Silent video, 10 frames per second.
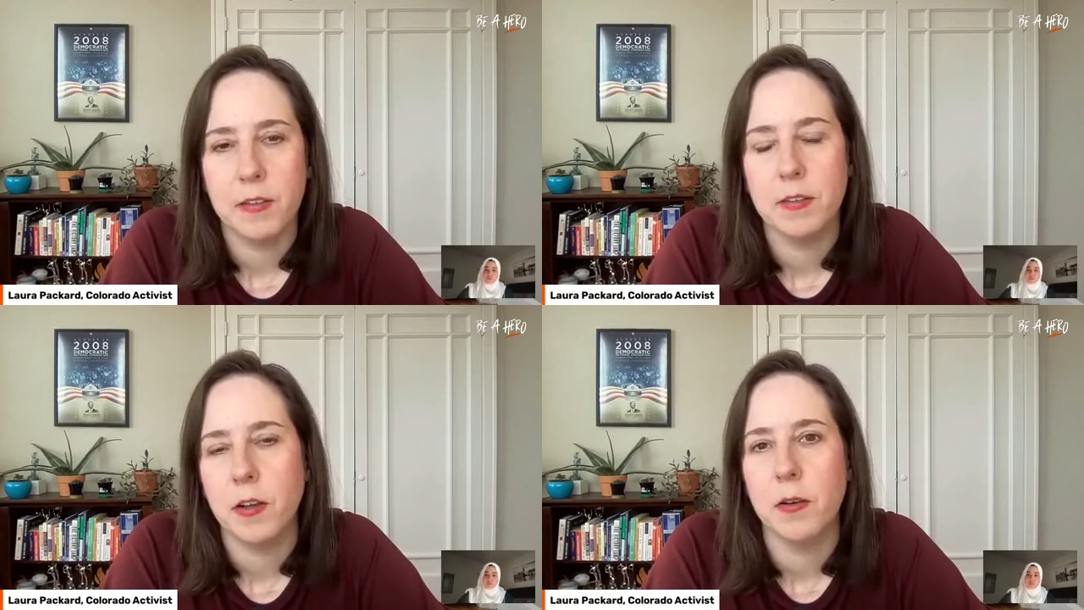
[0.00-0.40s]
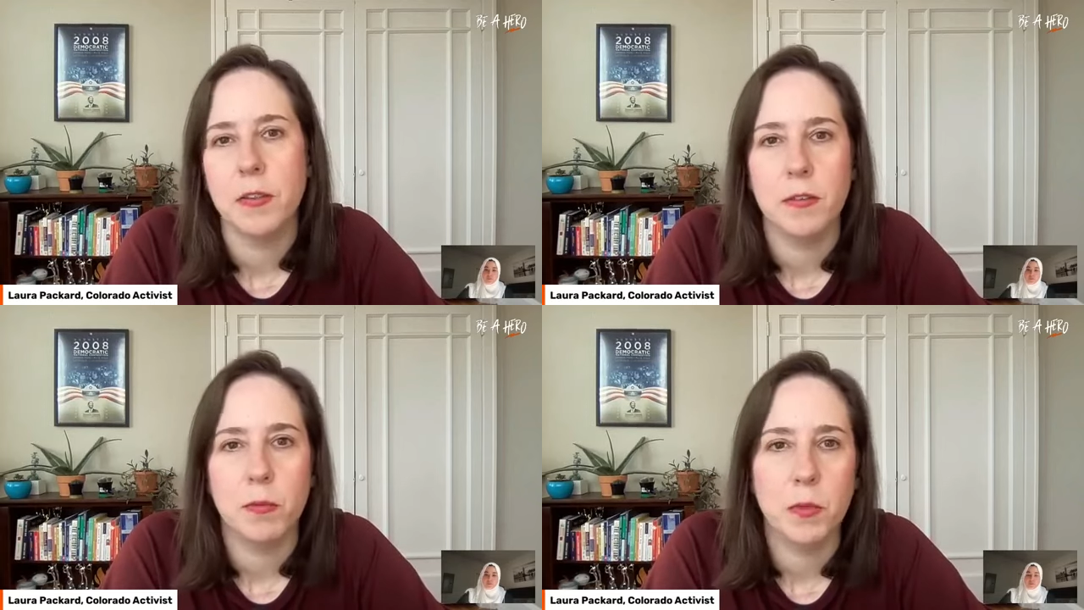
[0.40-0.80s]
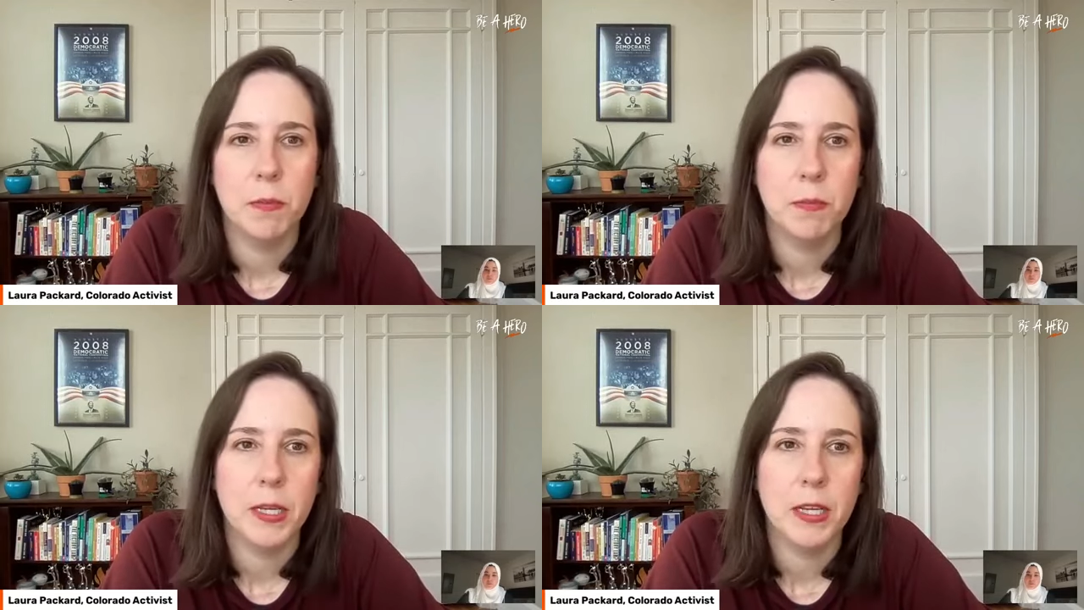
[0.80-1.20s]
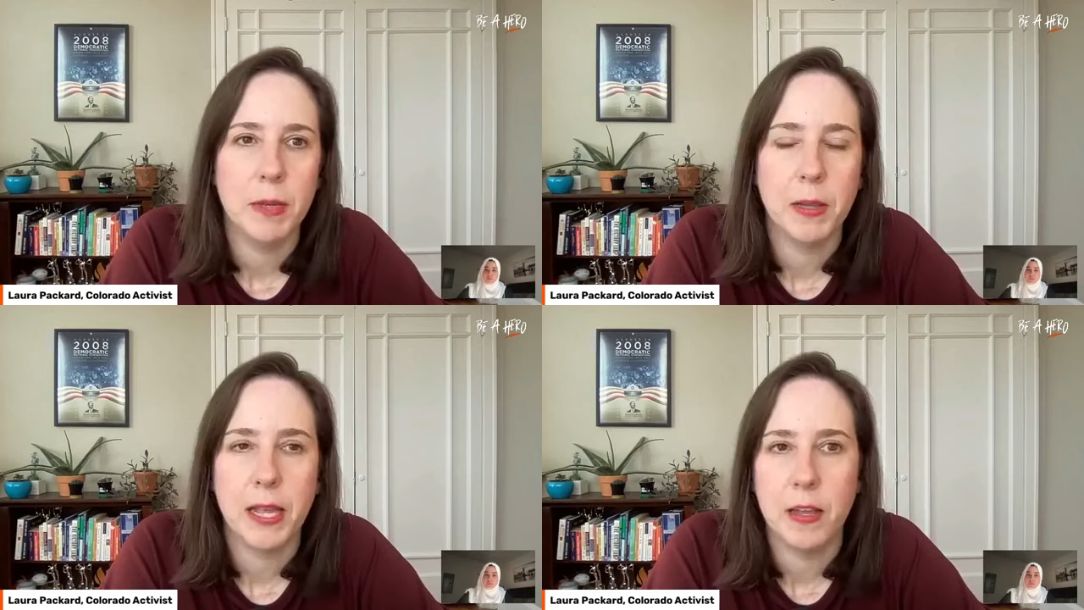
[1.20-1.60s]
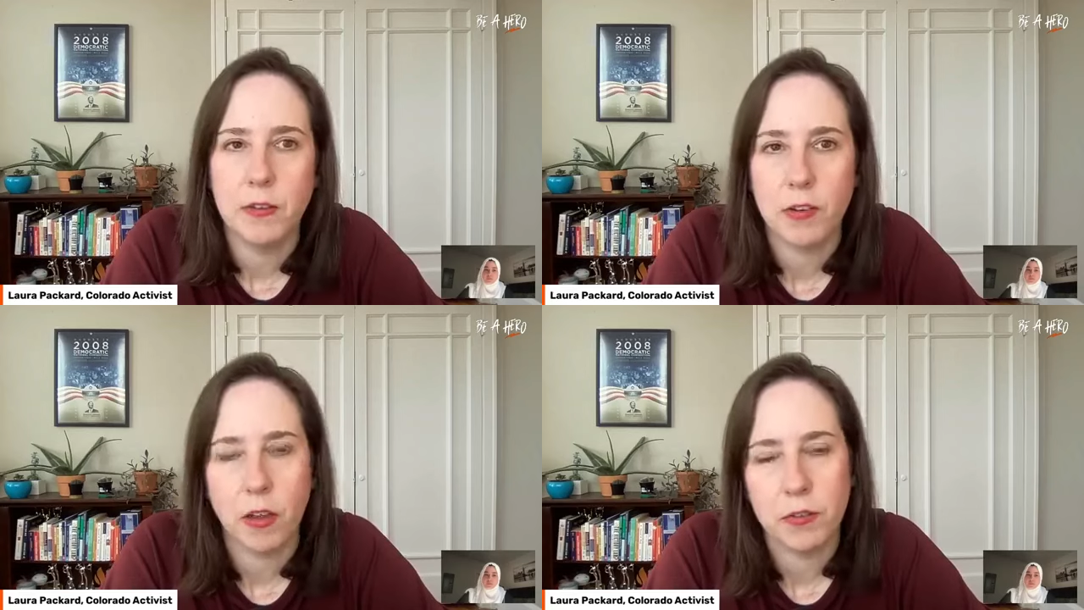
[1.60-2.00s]
So this wouldn't be a
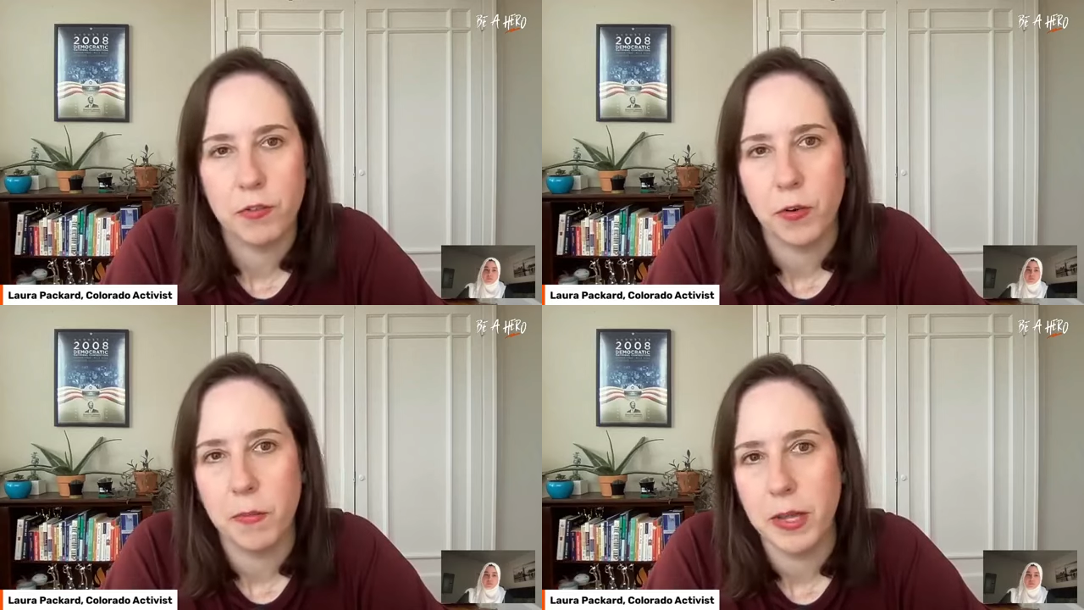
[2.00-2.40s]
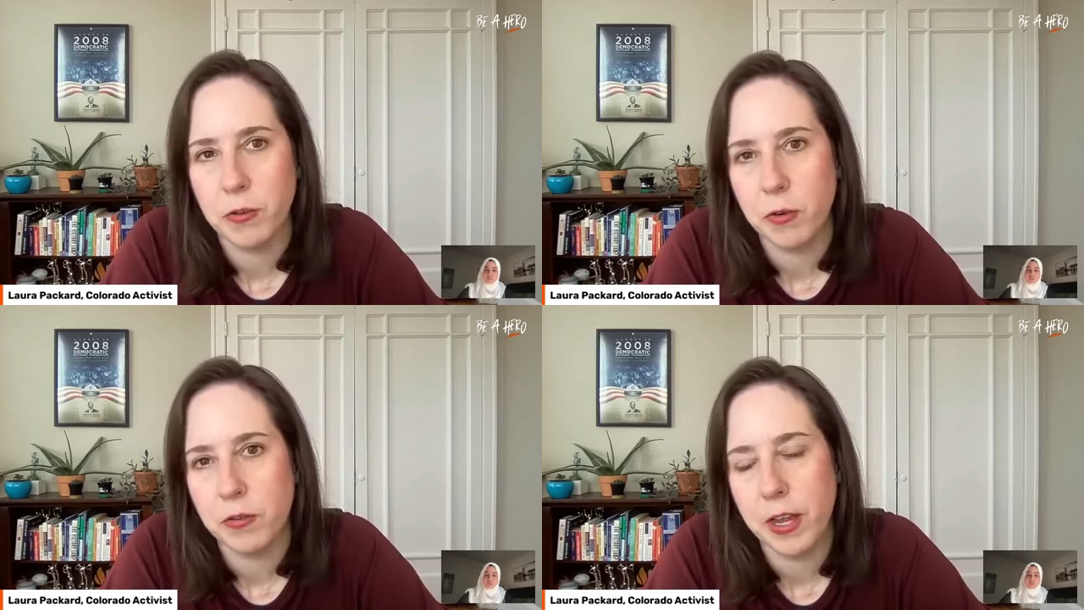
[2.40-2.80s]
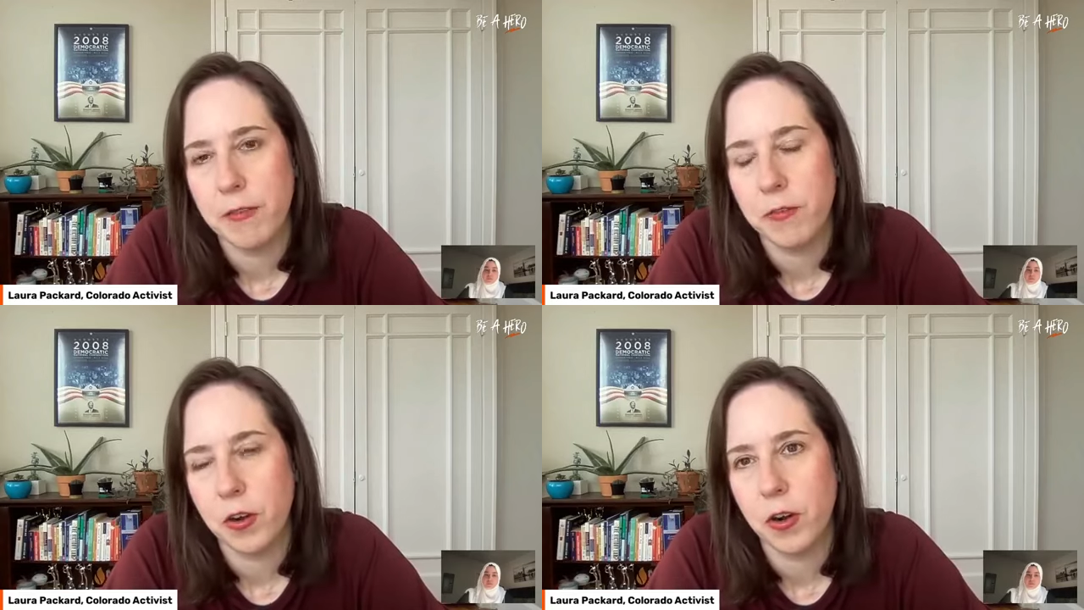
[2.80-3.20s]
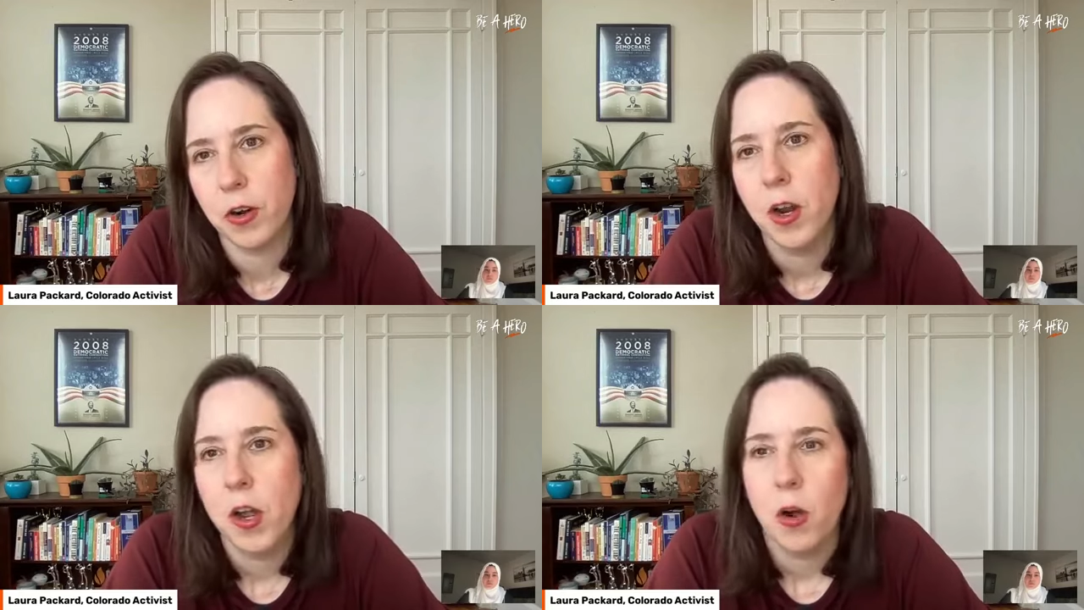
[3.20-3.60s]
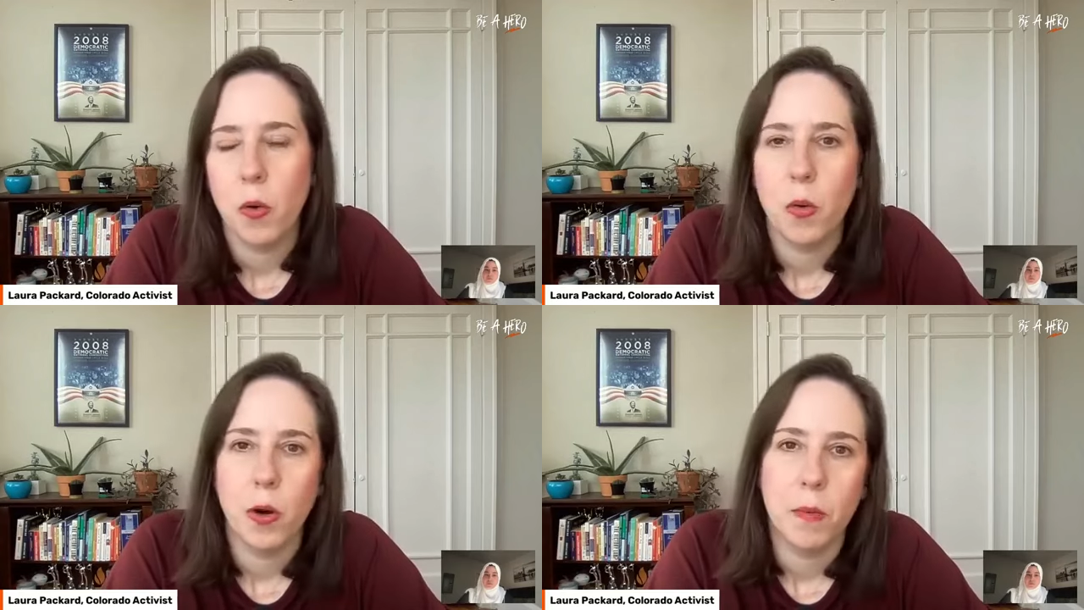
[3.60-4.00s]
plan just for Metro Denver
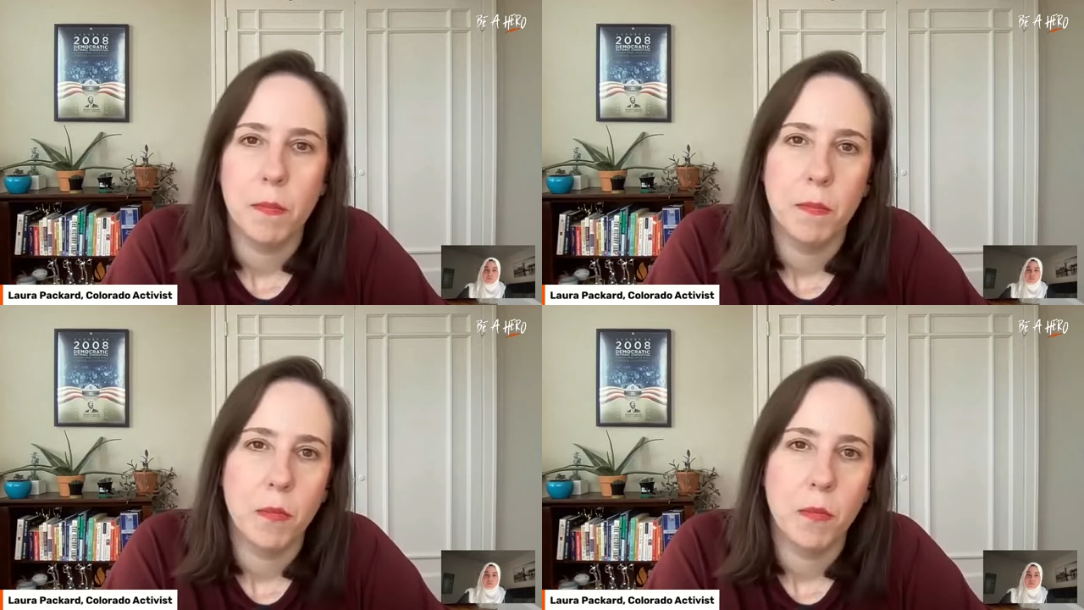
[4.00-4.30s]
or